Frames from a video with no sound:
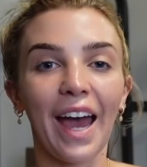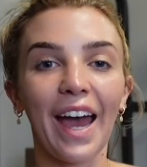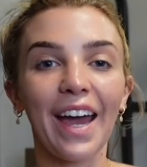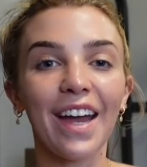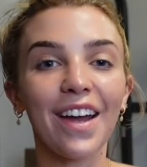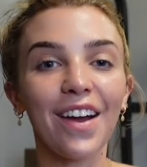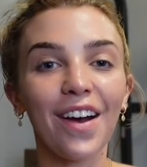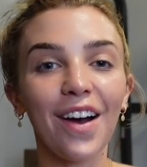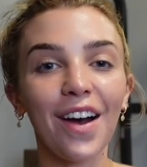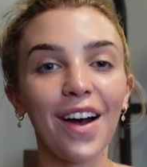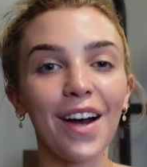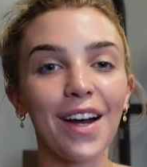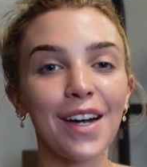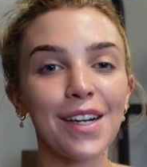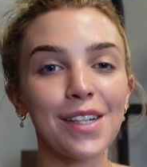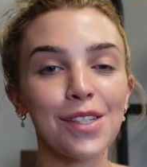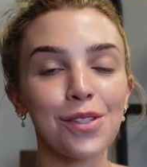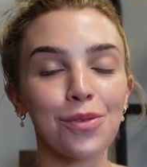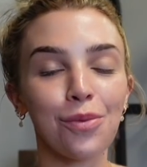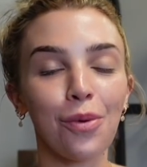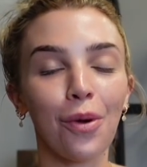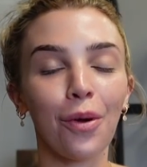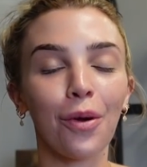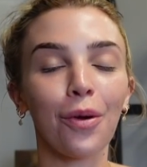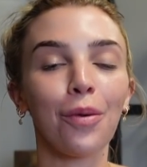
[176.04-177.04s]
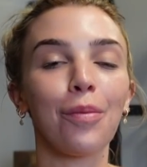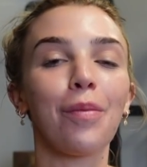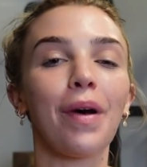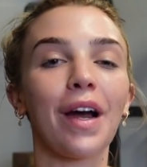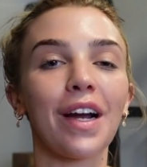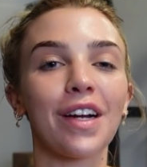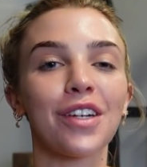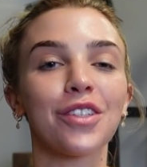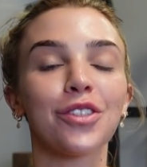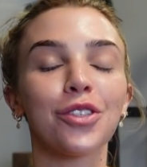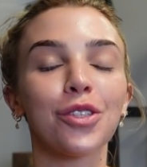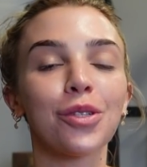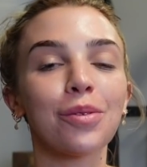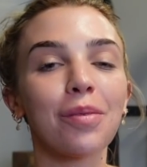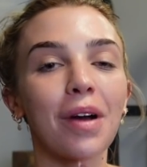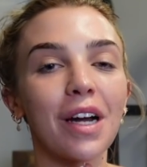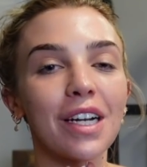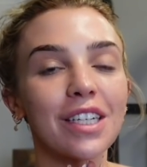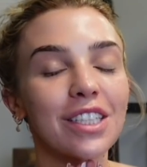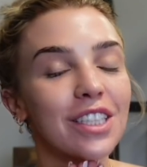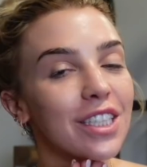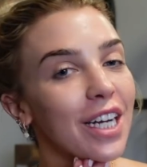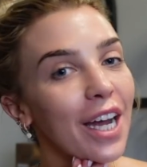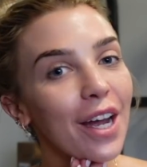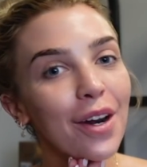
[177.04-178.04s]
Hey guys, welcome back to my
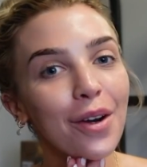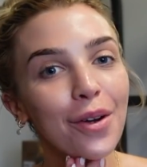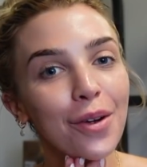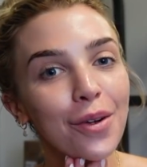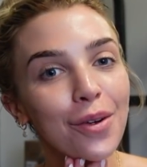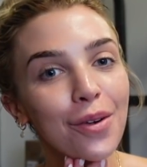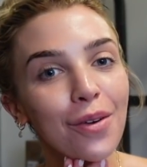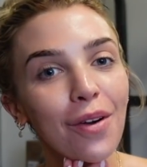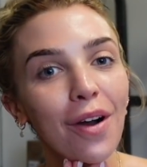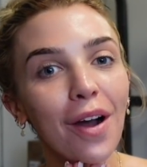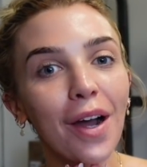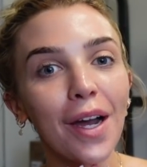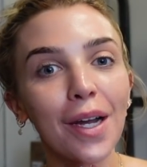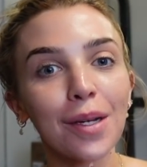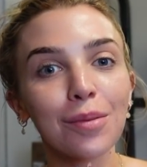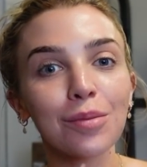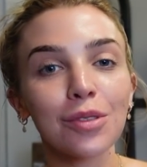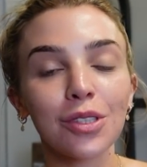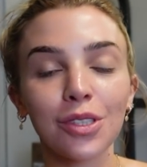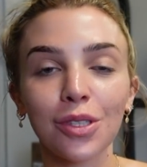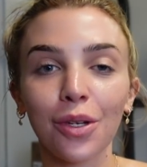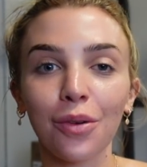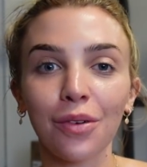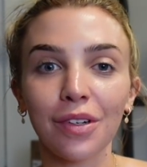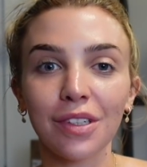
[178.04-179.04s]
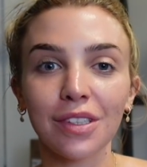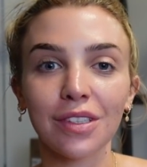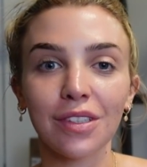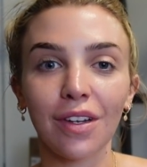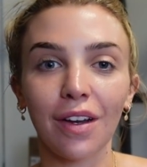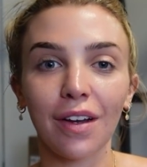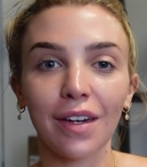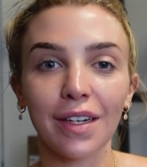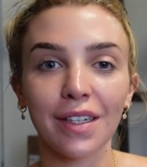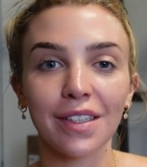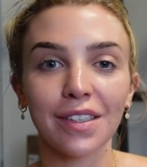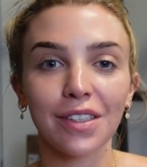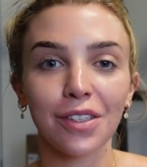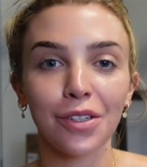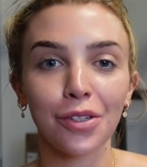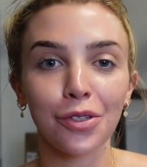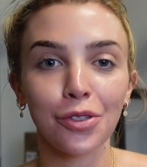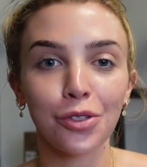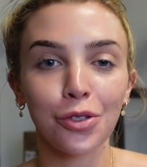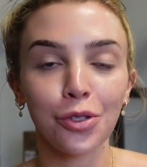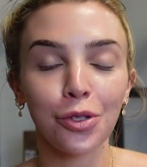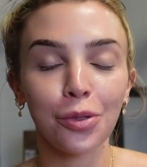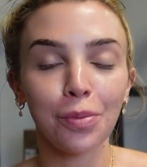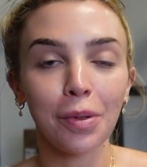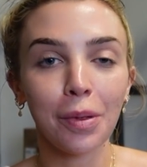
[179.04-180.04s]
channel. I'm so excited
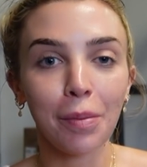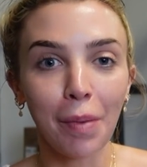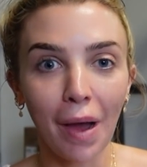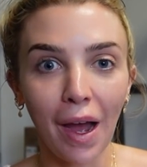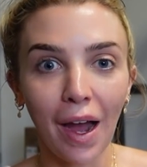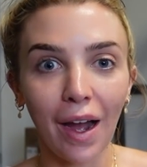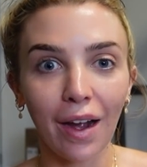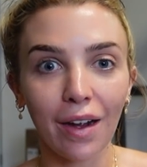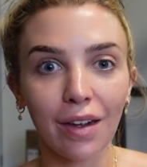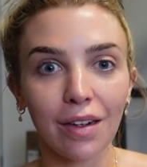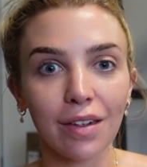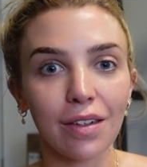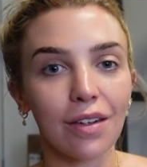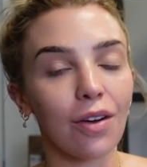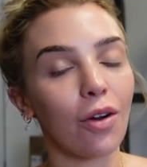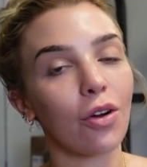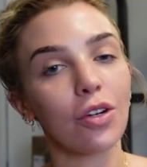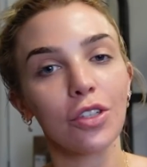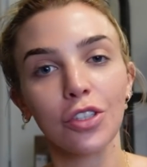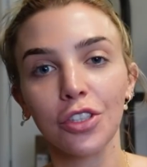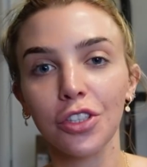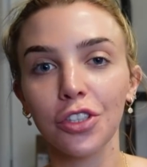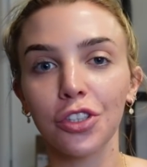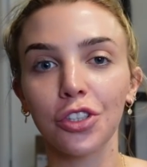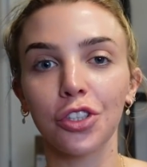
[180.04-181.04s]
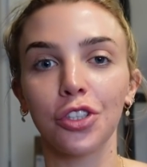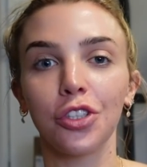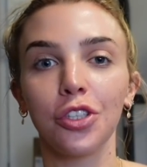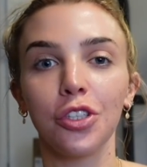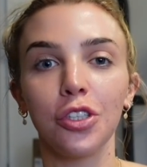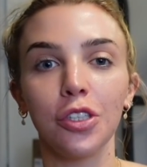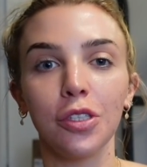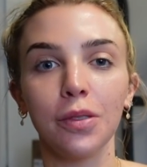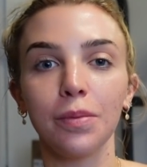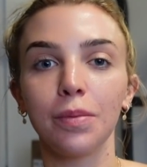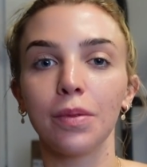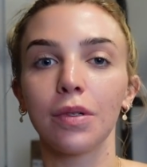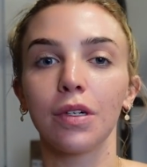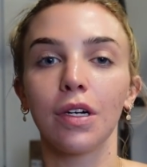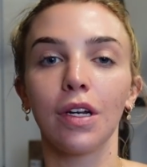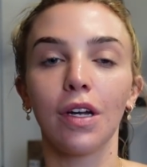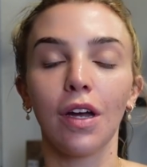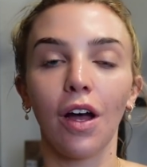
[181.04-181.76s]
to be back on YouTube.